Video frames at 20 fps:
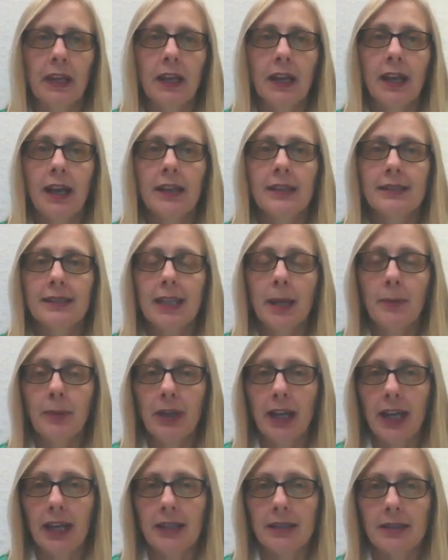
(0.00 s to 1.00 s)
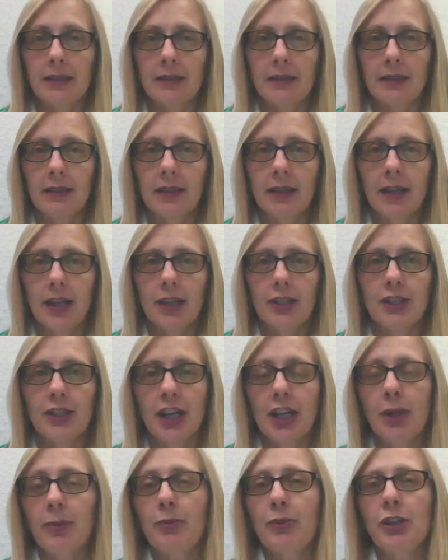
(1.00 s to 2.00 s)
In some cases,
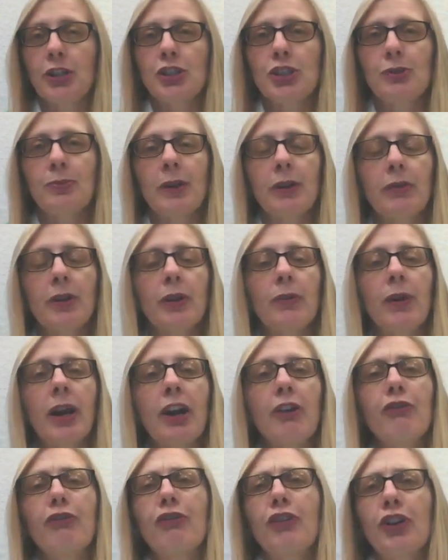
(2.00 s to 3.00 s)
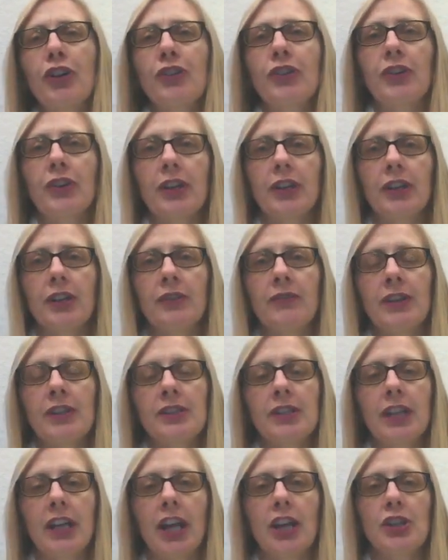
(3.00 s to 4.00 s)
data breaches may require further
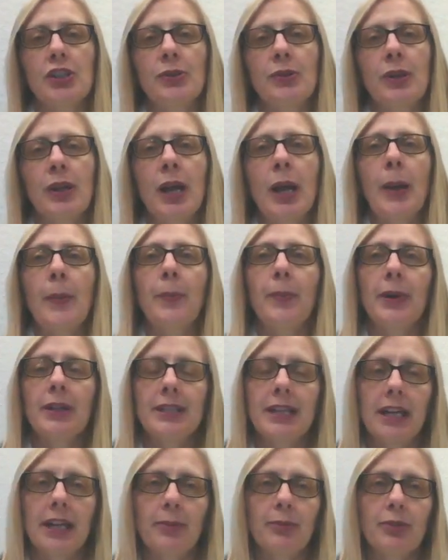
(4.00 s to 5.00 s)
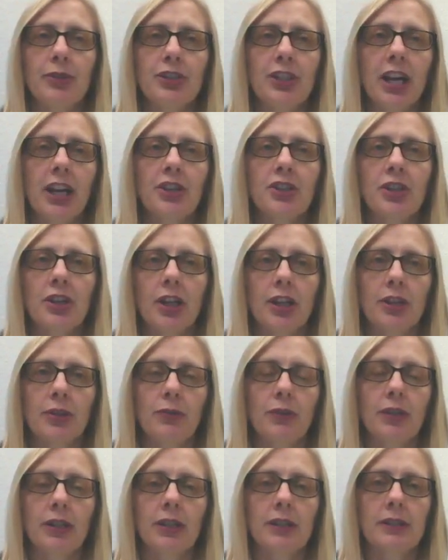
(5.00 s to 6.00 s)
investigation by data protection
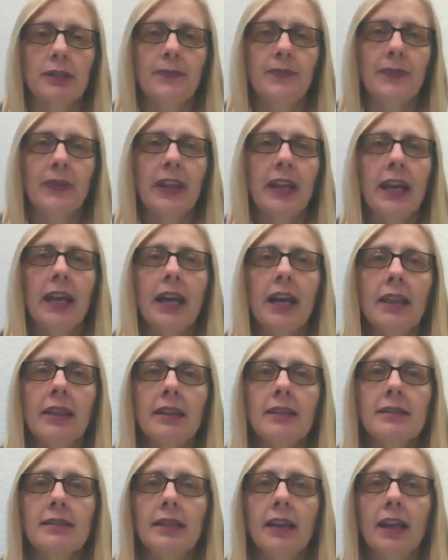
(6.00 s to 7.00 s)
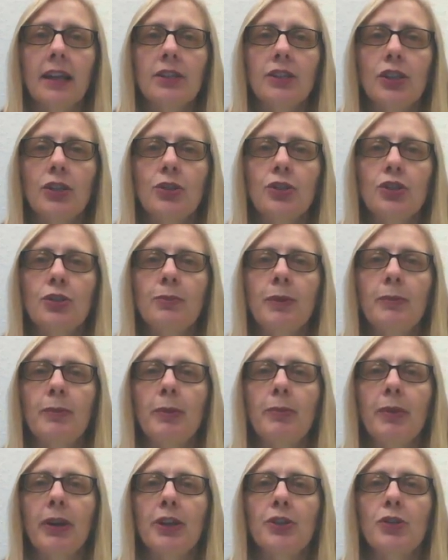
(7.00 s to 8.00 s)
authorities. In this case, you should be
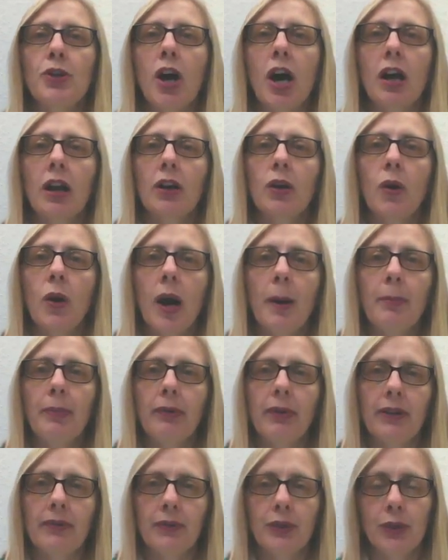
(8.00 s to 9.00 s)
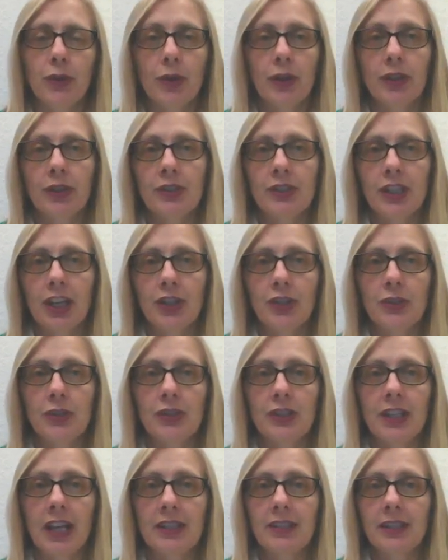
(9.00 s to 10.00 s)
prepared to cooperate with the organization's
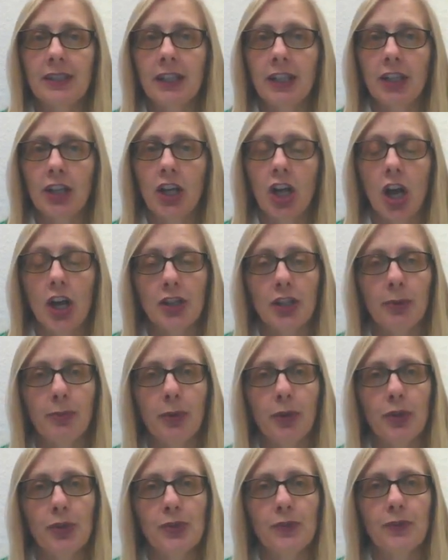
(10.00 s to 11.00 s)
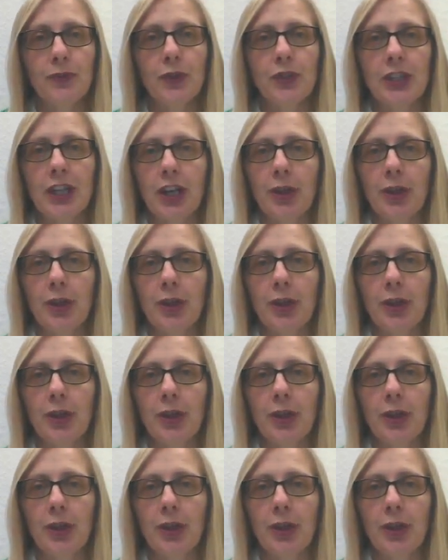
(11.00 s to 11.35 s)
designated contact person for data